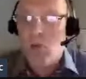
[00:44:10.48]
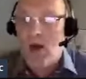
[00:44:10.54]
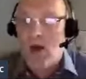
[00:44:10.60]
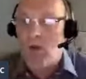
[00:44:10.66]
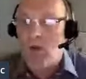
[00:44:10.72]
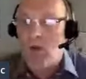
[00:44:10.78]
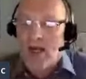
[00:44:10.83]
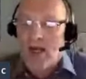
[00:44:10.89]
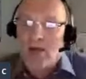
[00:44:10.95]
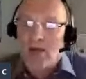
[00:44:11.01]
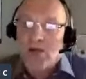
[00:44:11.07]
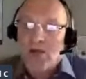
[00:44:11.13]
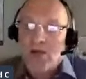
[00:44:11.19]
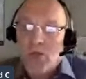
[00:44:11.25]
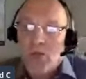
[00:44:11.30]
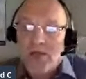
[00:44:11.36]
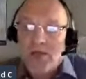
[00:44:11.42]
what color you
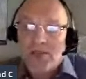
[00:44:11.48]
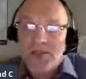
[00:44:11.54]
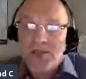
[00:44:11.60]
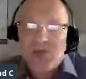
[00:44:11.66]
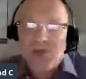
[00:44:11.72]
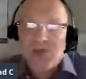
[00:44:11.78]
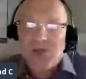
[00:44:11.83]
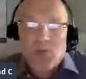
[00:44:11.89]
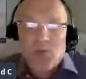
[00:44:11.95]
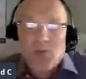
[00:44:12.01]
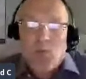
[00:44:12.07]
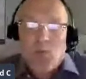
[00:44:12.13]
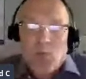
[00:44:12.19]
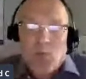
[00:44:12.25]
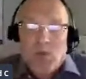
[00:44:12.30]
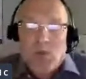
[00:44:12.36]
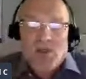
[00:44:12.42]
want it to do, and
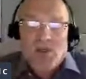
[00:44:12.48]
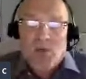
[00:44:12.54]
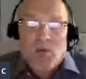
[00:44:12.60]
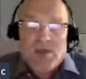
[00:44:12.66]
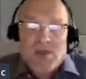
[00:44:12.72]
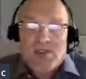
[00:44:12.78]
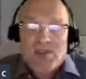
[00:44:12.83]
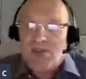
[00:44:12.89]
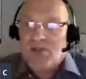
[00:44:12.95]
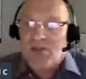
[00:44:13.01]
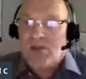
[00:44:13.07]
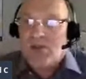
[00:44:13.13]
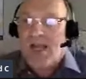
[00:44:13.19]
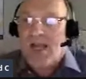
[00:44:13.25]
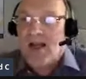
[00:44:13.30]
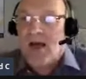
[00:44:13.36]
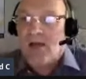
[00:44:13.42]
when do you want it to turn that
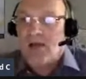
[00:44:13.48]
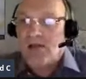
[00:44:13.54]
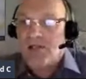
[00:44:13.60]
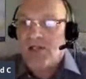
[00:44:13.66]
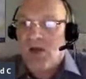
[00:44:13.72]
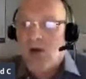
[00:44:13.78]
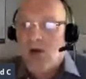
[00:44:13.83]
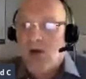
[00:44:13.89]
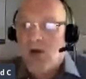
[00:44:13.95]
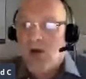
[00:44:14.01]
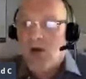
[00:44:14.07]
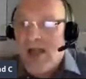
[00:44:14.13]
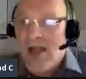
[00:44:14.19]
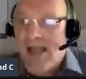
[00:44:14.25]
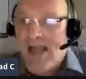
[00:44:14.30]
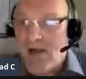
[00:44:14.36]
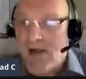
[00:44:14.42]
color. So
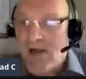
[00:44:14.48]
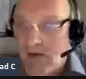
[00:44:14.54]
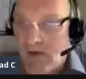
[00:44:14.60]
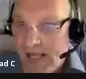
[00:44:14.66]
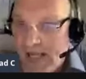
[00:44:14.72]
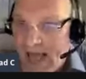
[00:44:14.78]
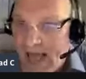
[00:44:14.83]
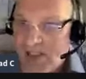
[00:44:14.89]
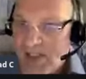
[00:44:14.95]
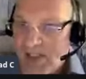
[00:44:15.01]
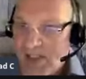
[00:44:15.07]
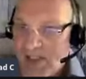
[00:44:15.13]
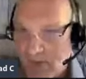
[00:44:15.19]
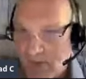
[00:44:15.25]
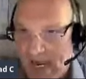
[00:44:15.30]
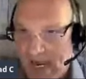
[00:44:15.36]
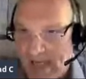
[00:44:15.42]
it already has the
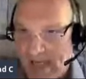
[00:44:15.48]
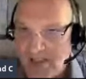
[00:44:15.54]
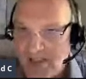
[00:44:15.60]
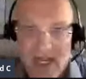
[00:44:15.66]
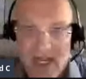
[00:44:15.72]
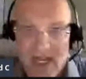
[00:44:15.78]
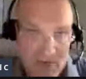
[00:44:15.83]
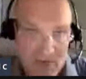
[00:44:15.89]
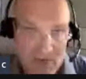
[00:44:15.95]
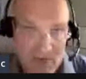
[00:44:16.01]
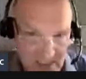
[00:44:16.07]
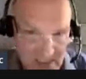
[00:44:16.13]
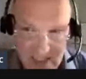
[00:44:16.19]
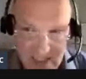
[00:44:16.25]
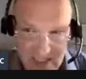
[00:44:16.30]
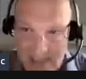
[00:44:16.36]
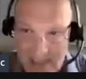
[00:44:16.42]
range. I already
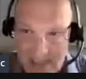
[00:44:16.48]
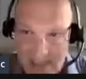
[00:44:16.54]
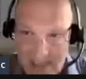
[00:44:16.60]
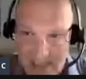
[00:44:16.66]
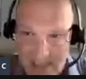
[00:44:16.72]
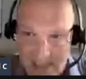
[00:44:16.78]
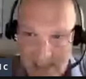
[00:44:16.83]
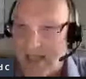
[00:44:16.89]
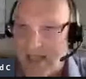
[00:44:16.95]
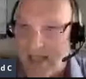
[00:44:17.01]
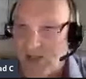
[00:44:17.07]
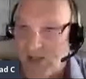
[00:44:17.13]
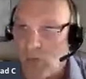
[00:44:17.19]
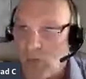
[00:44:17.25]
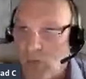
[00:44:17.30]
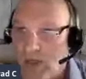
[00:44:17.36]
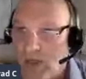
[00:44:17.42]
selected that.
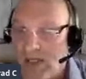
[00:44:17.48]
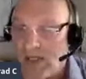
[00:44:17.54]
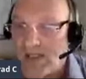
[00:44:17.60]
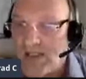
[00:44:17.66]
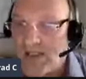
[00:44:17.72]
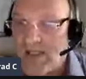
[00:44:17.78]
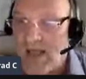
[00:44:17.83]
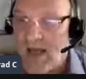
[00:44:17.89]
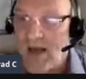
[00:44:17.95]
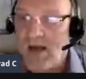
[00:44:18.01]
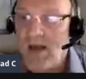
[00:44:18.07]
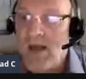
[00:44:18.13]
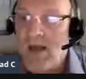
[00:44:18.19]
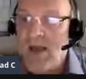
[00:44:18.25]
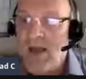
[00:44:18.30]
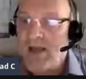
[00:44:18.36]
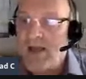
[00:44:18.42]
That's what it is there.
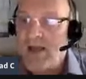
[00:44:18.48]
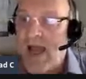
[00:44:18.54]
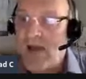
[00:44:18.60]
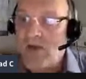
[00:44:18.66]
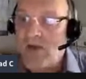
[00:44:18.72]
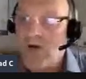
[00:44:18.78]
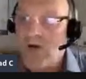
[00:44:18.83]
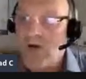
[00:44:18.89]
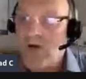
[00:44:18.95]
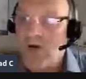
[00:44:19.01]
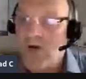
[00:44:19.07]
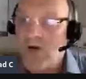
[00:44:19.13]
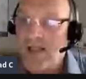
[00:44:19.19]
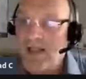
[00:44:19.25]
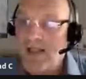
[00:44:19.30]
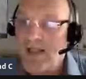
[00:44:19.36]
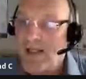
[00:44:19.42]
Now you can
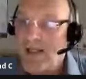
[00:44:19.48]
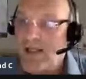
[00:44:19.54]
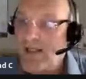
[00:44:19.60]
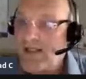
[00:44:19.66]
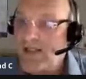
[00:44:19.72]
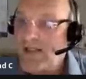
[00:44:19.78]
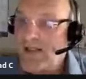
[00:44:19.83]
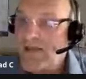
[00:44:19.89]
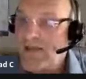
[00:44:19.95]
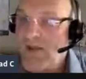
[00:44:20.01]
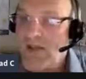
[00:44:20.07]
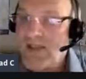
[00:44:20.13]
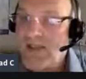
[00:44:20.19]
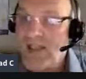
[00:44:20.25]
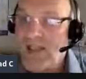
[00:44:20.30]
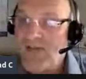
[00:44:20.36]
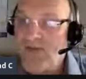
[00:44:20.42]
click this.
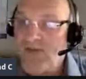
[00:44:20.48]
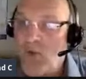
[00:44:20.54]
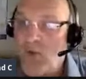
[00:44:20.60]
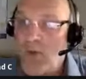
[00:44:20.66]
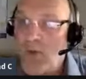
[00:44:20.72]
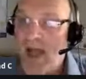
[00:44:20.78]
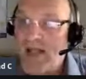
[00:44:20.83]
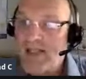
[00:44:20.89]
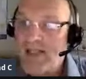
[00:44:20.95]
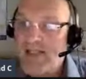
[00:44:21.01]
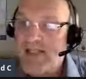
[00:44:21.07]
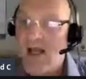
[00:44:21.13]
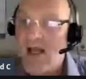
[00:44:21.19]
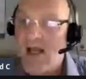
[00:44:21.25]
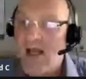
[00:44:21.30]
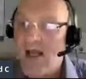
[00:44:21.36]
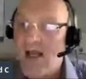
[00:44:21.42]
It says format
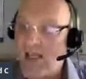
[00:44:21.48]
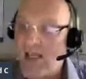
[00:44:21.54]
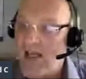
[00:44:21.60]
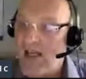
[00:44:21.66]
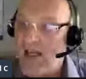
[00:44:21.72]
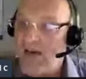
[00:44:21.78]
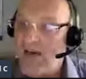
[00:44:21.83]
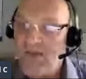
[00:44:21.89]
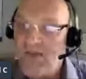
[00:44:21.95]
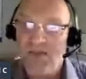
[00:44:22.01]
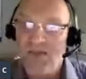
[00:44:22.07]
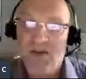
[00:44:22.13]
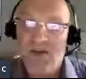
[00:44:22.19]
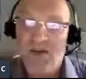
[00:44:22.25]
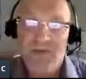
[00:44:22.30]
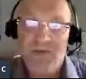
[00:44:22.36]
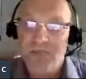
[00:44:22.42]
cells if,
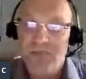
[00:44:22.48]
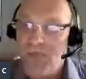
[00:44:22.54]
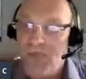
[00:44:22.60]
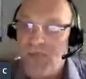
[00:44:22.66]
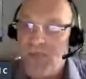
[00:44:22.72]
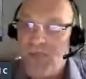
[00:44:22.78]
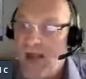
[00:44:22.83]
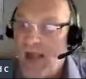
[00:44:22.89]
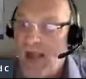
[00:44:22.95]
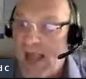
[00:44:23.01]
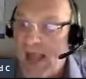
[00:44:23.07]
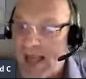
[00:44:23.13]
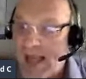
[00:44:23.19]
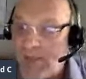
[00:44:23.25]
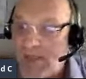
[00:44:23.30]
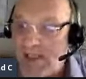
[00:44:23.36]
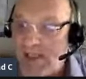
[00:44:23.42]
and I'm going to